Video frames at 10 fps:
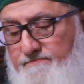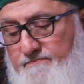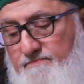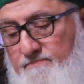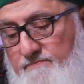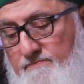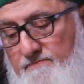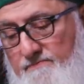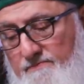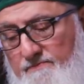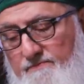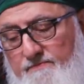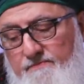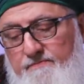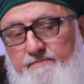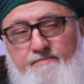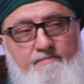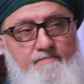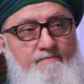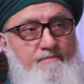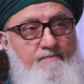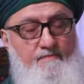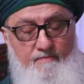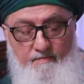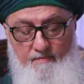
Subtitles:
(no one is talking)